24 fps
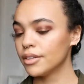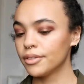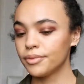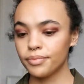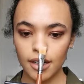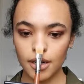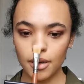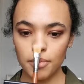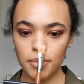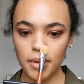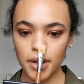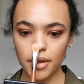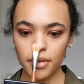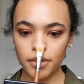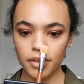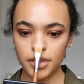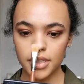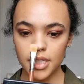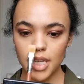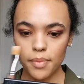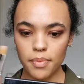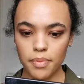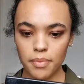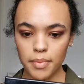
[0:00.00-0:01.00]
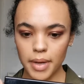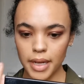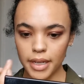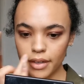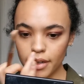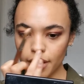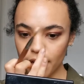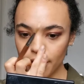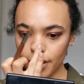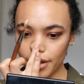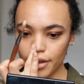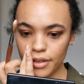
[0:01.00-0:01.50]
Little bit on the tip of my
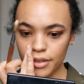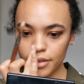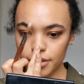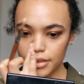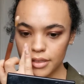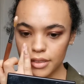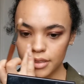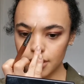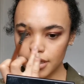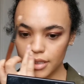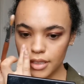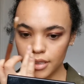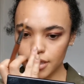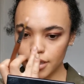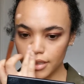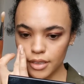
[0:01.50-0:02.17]
nose